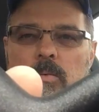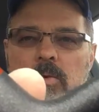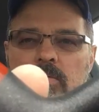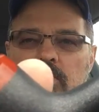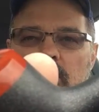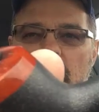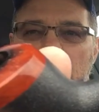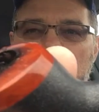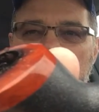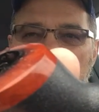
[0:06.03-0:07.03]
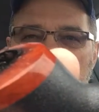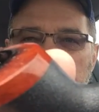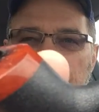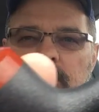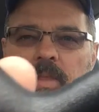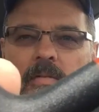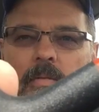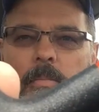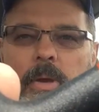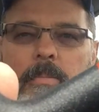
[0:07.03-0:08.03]
Smoking my GAW
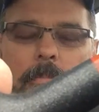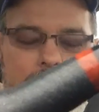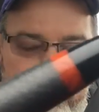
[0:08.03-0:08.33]
pipe.